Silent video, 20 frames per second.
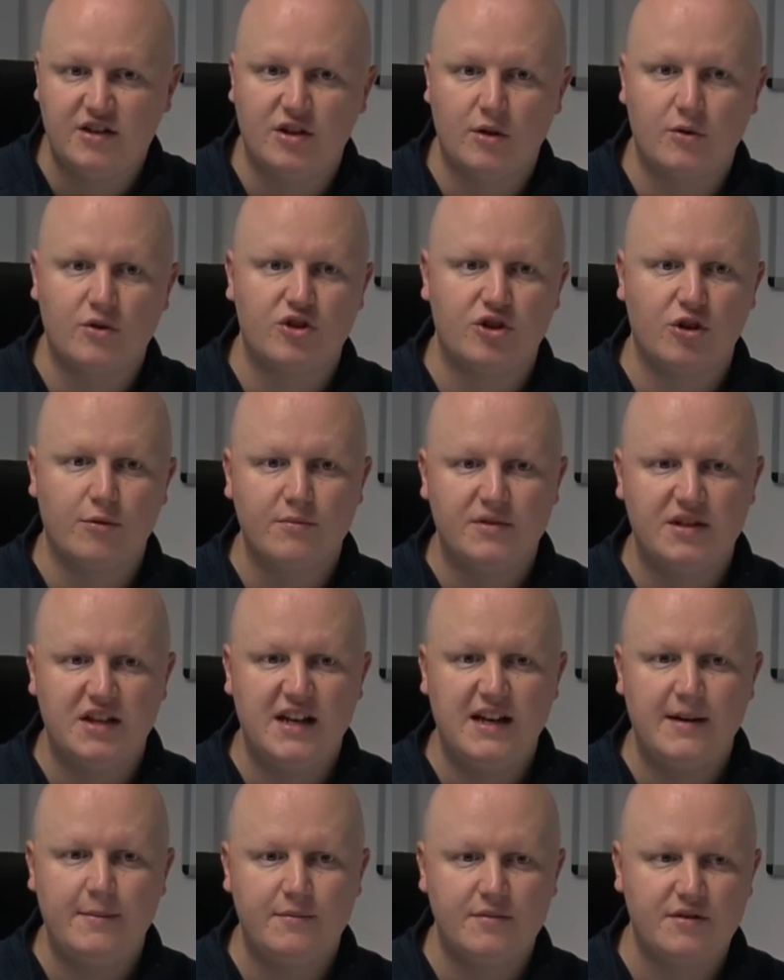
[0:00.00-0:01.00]
So some
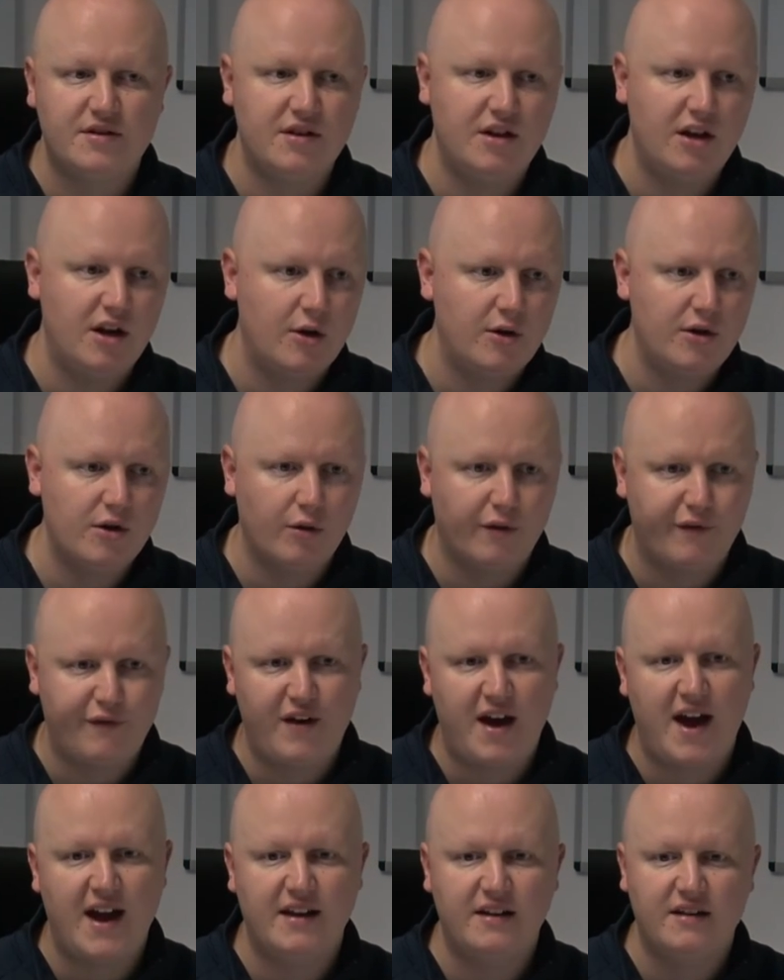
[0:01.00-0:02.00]
teams, you'll
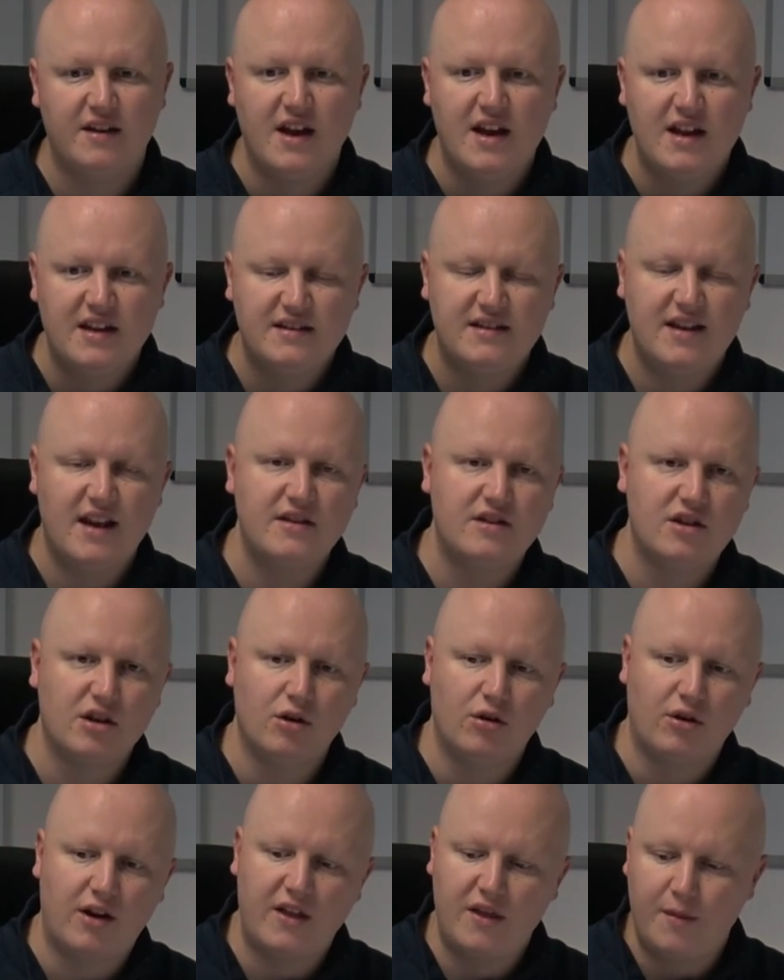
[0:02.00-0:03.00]
find tend to
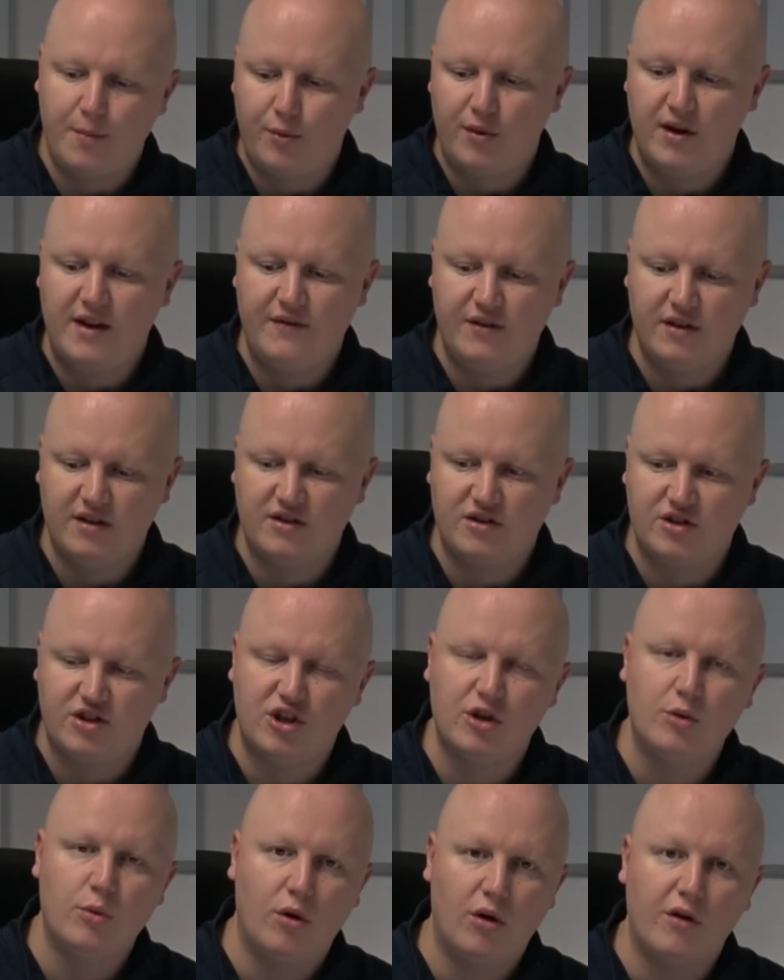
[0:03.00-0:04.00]
look at the previous
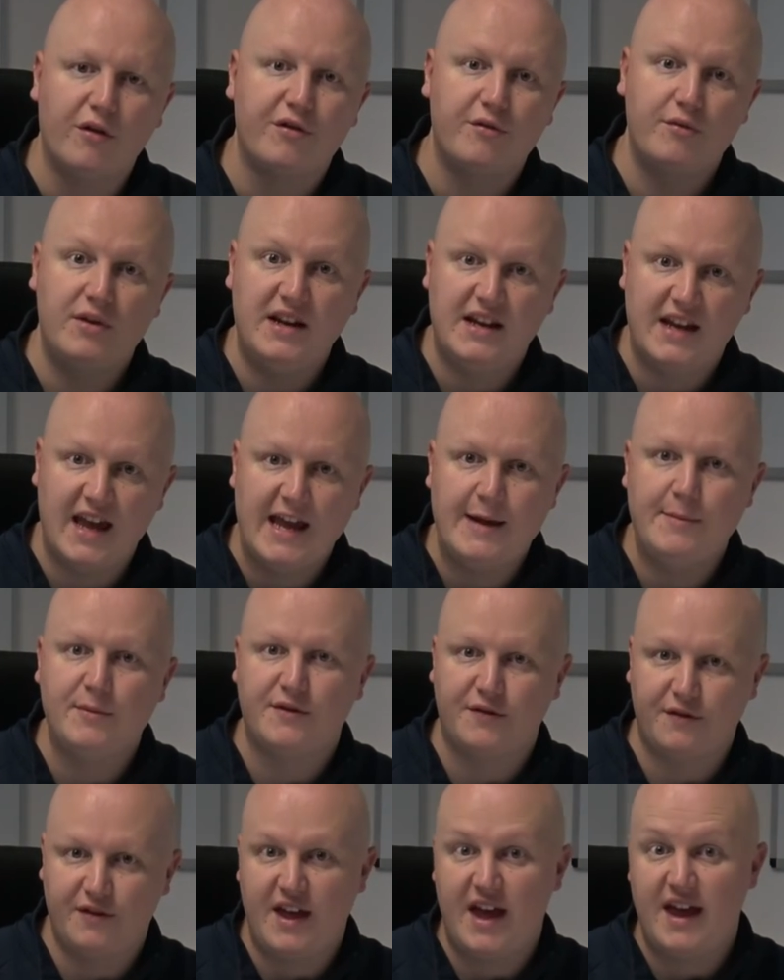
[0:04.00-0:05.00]
2 or 3 games
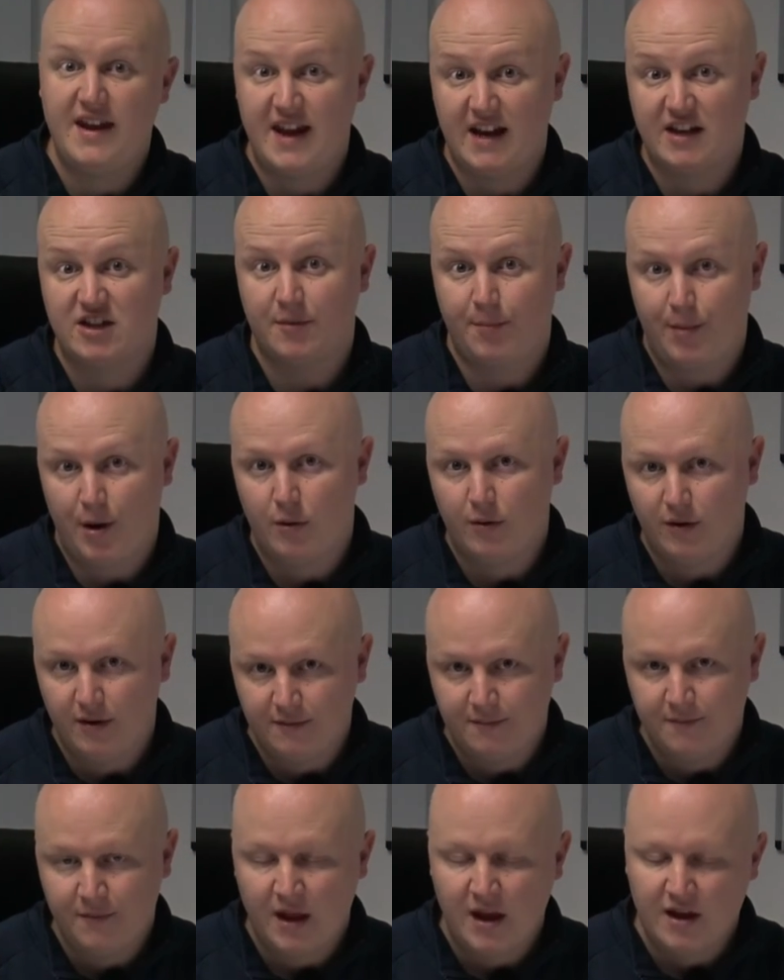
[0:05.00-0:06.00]
for their next
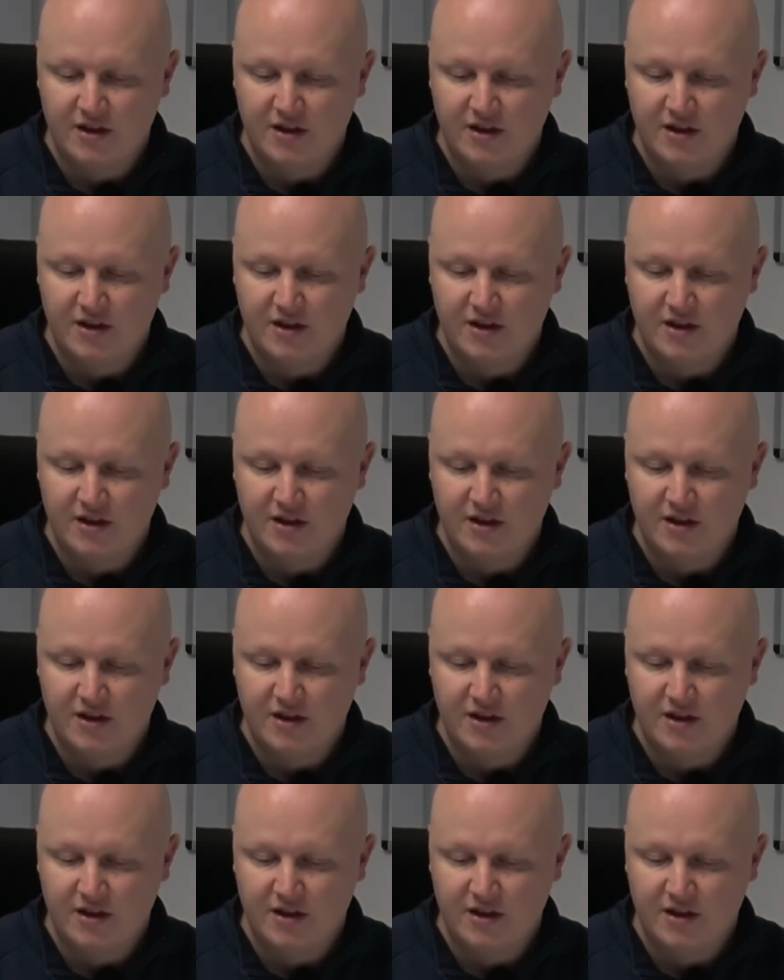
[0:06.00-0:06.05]
opponent.